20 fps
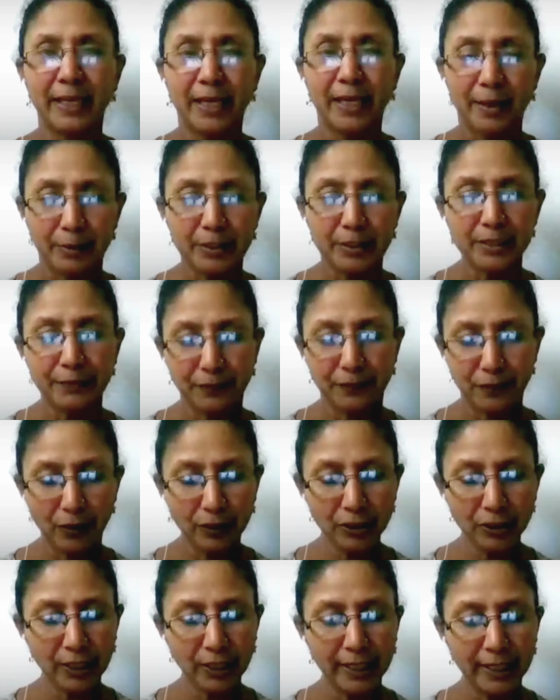Because if your
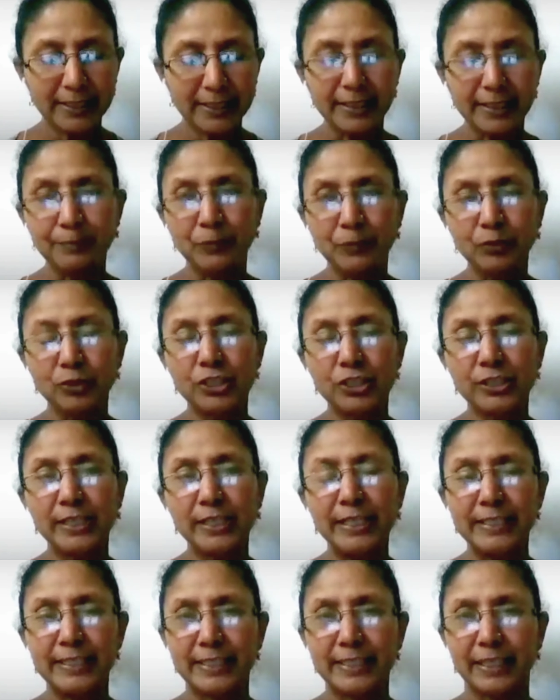child is
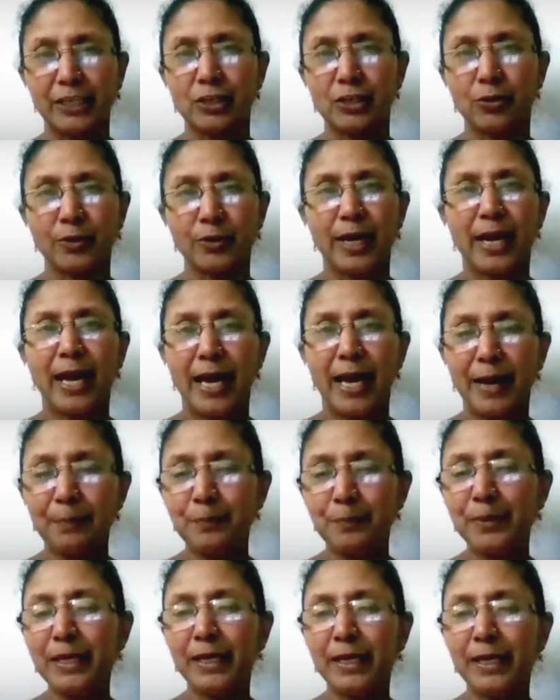emotionally secure,
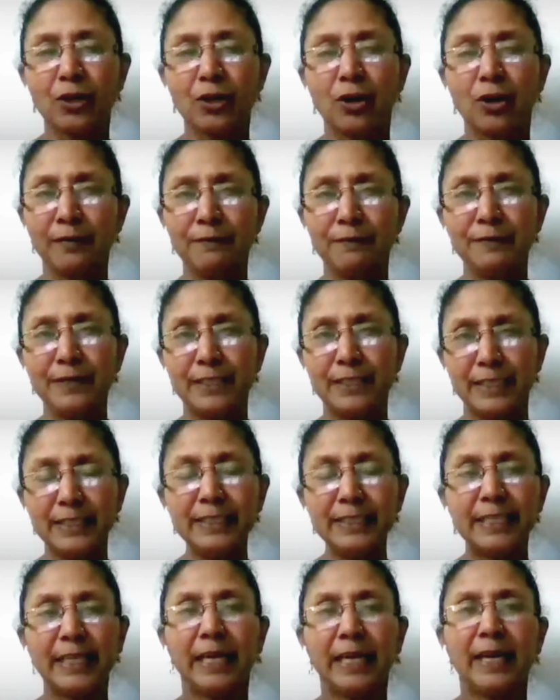happy and
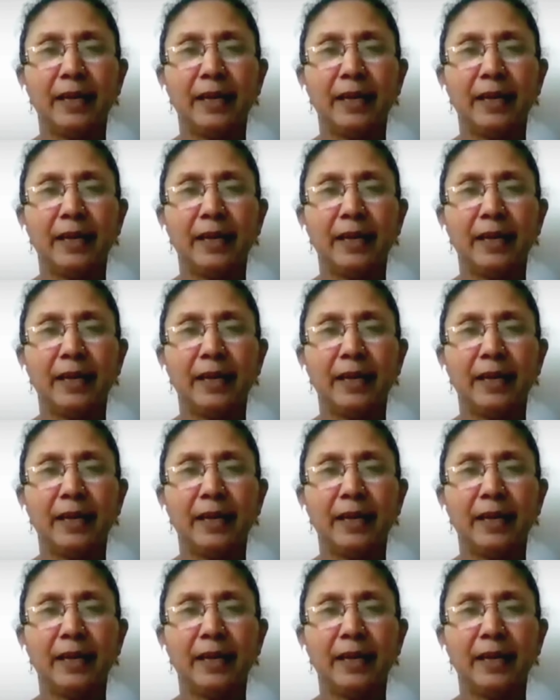confident,